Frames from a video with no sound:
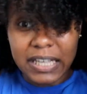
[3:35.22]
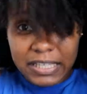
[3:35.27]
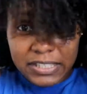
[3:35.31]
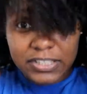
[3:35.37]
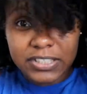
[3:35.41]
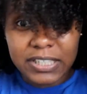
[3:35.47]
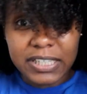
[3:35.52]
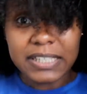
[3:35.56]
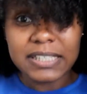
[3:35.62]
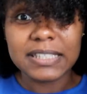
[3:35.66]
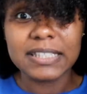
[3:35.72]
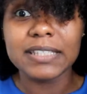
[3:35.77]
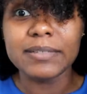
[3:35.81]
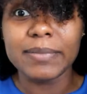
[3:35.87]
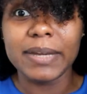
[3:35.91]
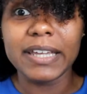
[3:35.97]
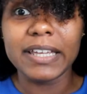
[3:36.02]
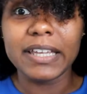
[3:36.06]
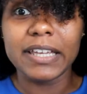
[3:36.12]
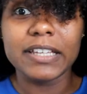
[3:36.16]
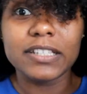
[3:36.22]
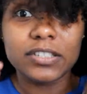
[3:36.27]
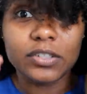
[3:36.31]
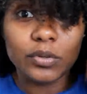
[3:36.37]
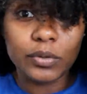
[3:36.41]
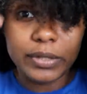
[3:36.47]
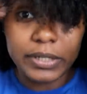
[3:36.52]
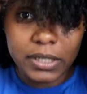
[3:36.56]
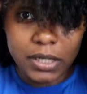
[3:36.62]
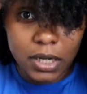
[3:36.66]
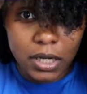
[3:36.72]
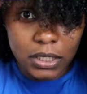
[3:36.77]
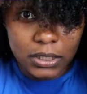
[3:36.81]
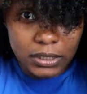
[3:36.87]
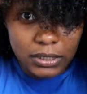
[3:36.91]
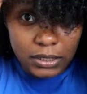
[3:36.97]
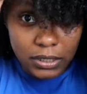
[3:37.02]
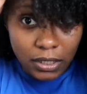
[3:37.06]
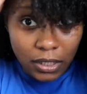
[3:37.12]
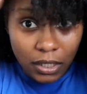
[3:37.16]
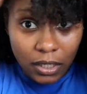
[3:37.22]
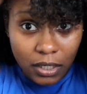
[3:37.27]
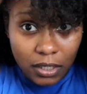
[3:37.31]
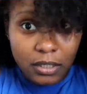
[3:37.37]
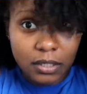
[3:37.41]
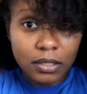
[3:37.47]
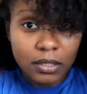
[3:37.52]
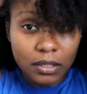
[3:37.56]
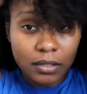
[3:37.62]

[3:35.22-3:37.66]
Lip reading: As you can see, my hair is going under